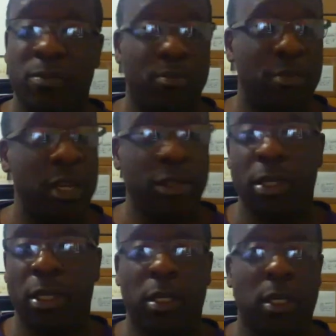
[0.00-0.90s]

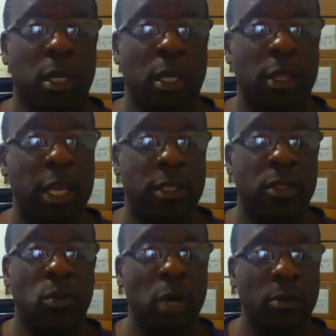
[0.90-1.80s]
basic, and that's
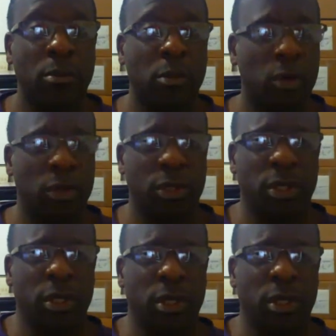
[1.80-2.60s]
what most